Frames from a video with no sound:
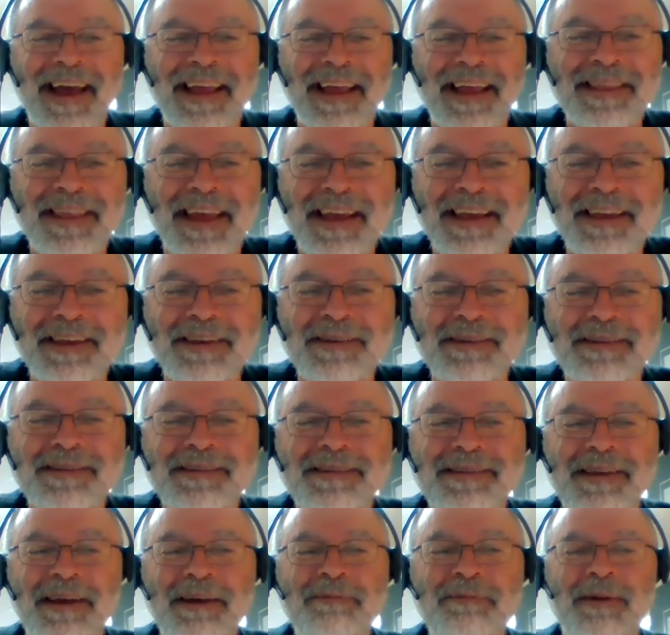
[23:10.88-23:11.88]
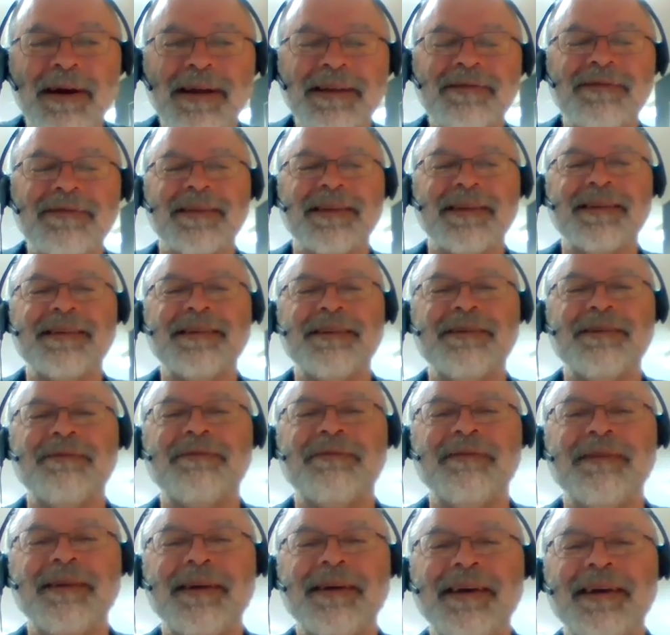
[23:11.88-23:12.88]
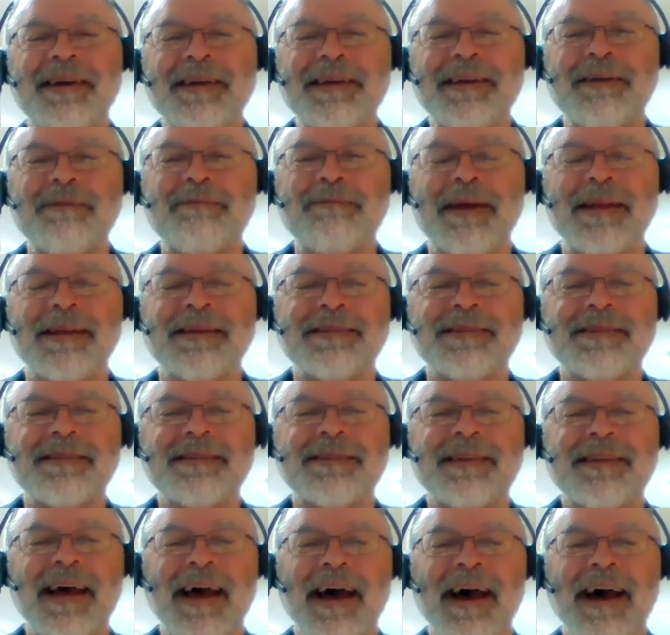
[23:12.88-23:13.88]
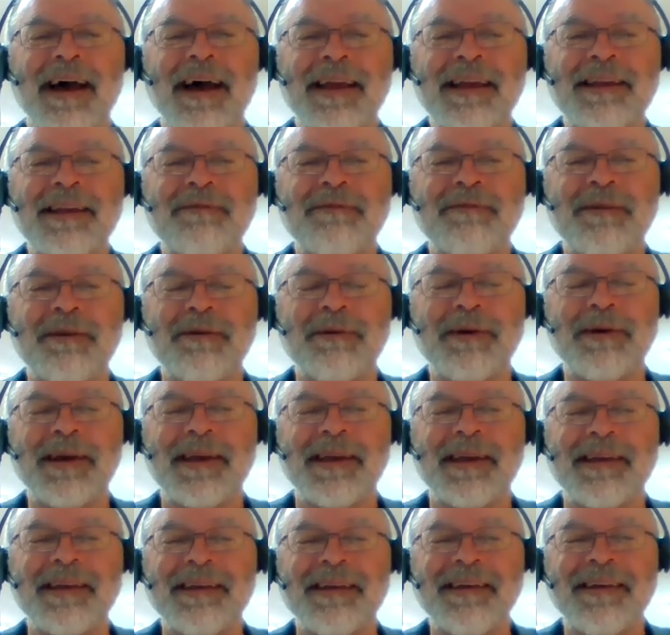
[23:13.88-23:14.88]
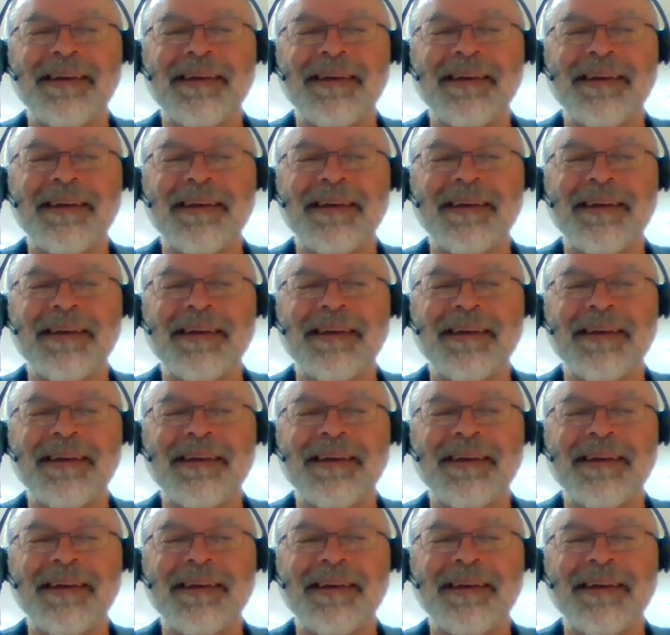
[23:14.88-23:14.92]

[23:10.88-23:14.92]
And thank you so much for this. You've been a star interviewee.